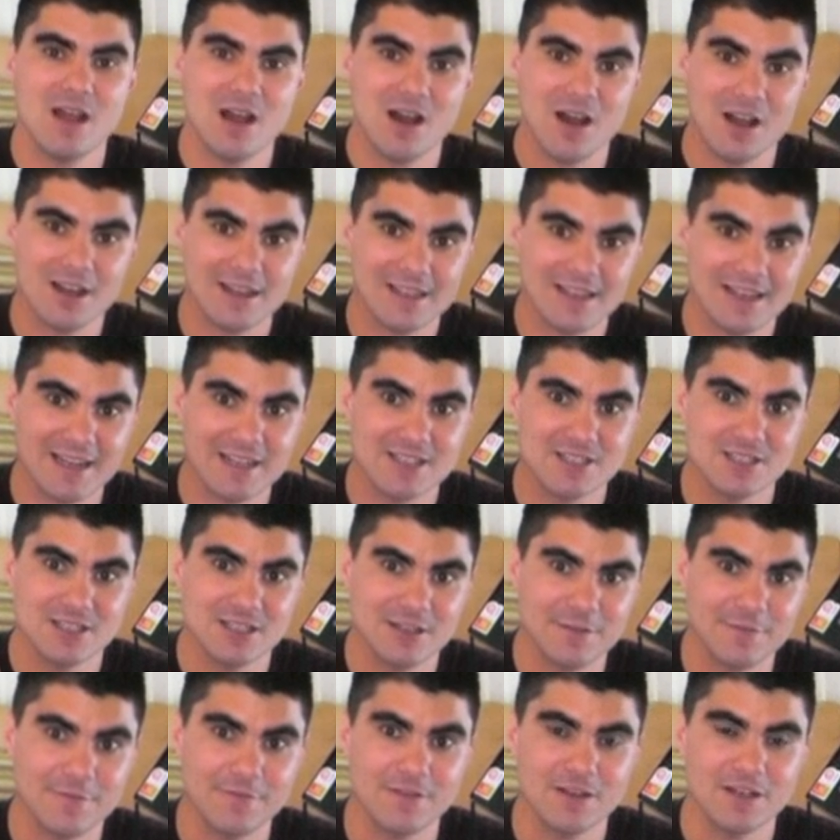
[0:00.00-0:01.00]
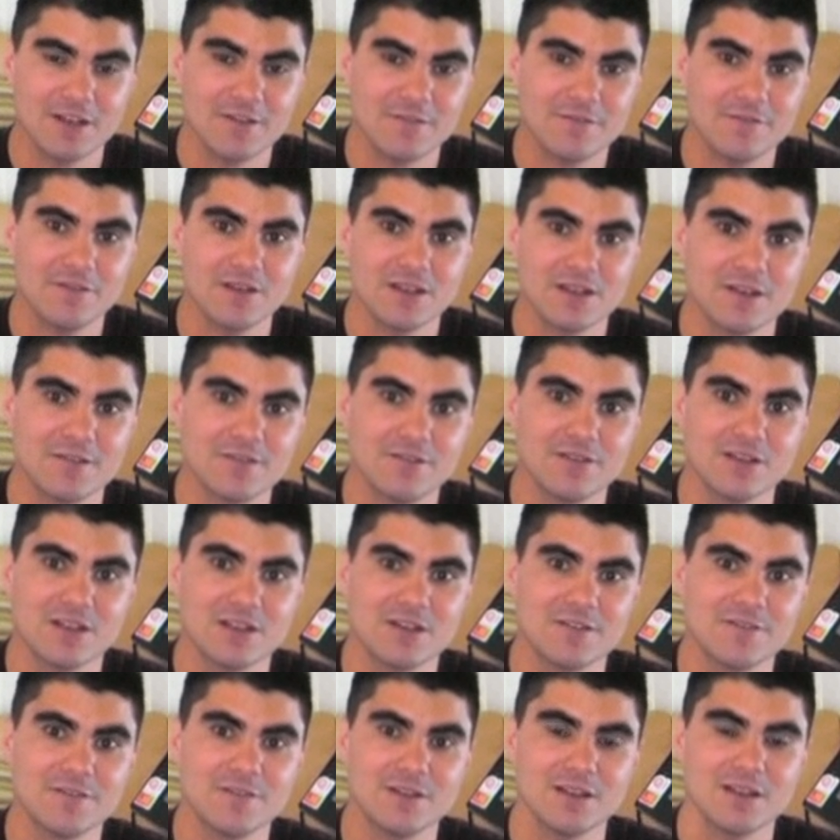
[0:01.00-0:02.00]
I can actually flick, flick,
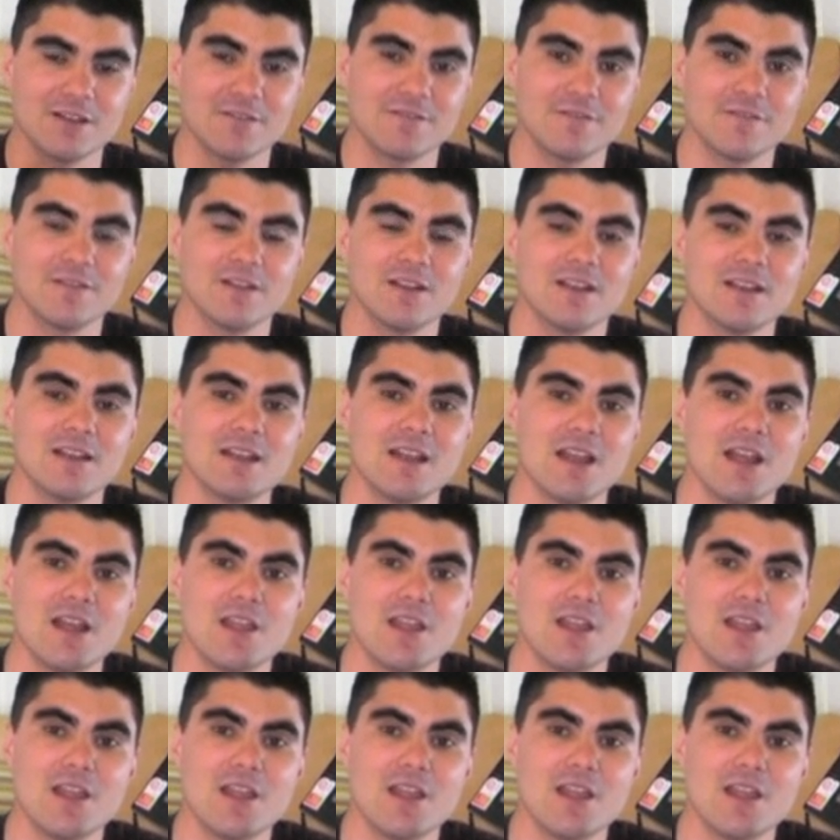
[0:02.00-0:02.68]
flick, flick, flick